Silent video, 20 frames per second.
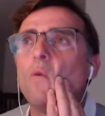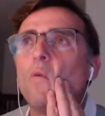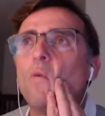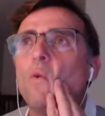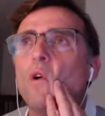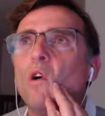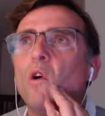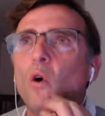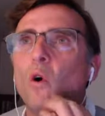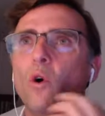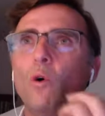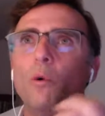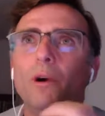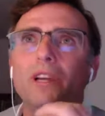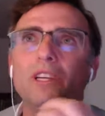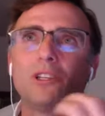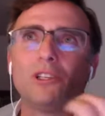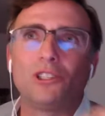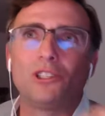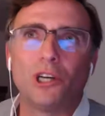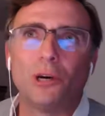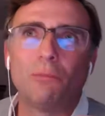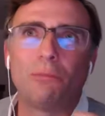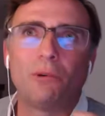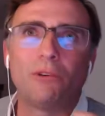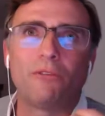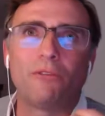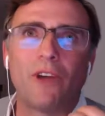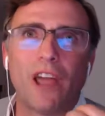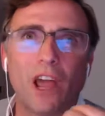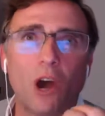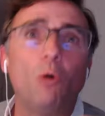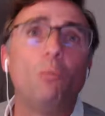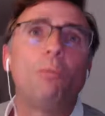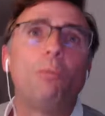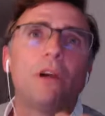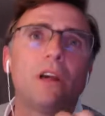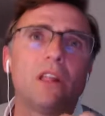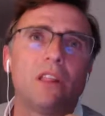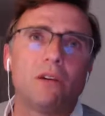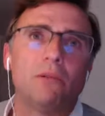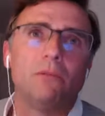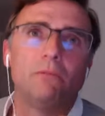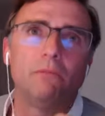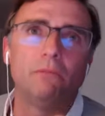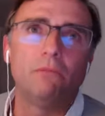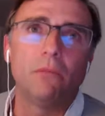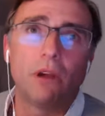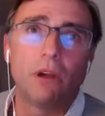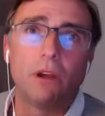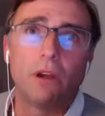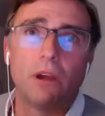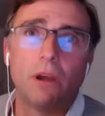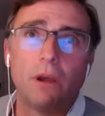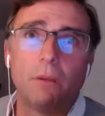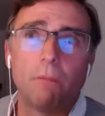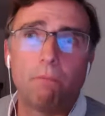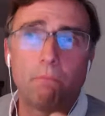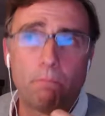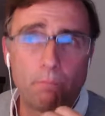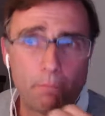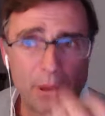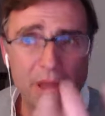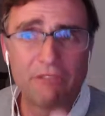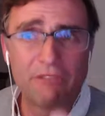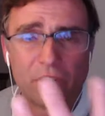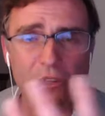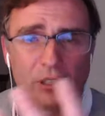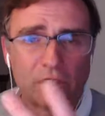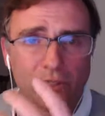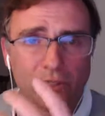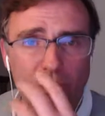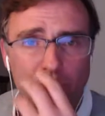we're always on top of helping them pivot.